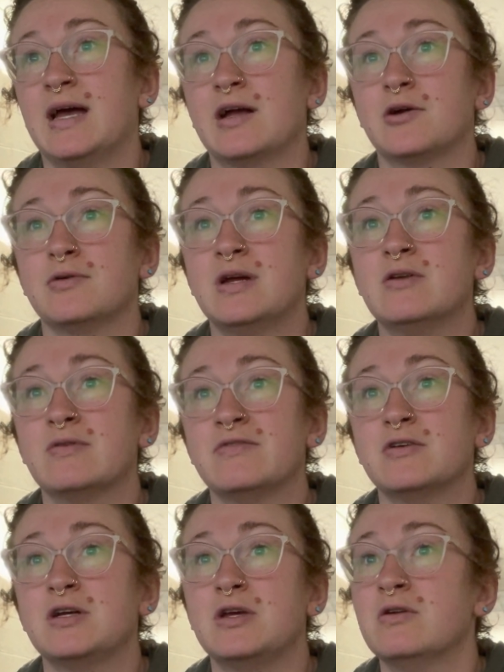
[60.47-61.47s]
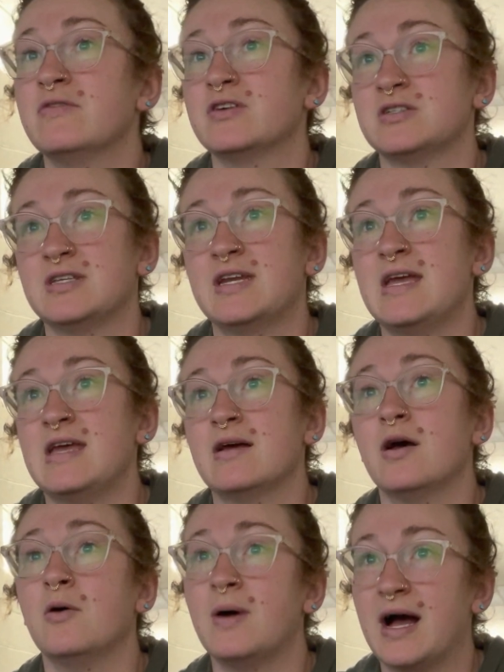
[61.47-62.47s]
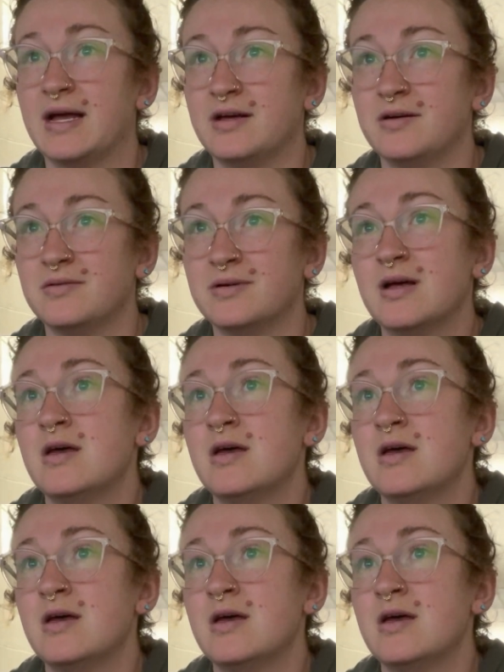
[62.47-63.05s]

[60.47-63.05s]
at Green River University, Ohio,